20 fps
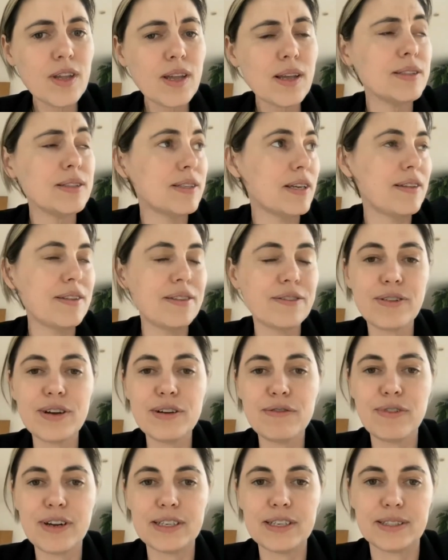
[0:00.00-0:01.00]
So, the three
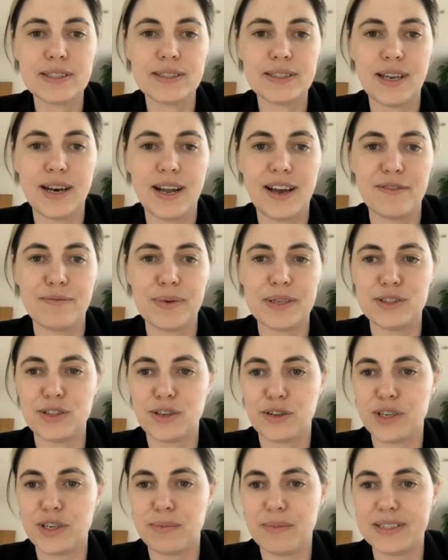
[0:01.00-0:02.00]
risks that I've been
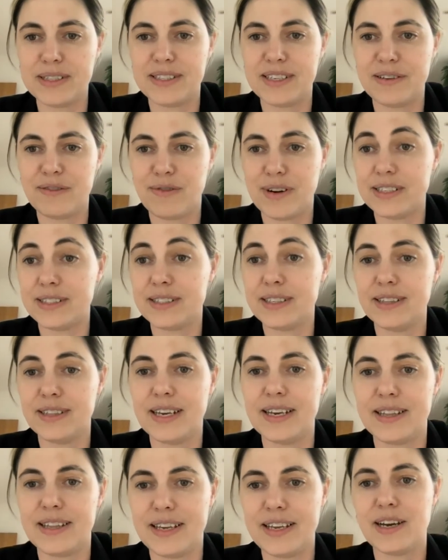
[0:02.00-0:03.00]
documenting
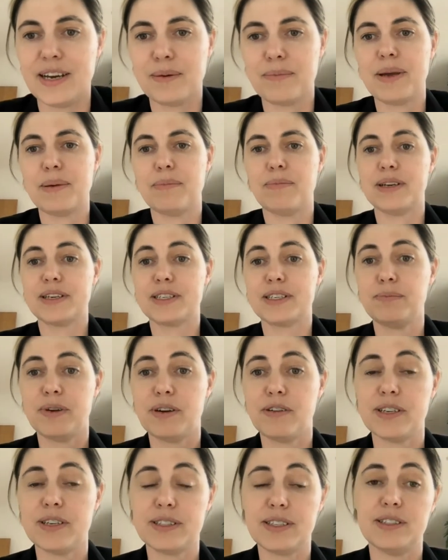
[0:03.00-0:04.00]
recently that young people
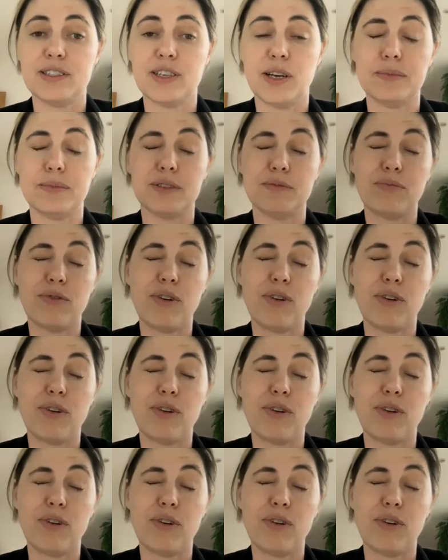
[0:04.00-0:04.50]
experience in terms of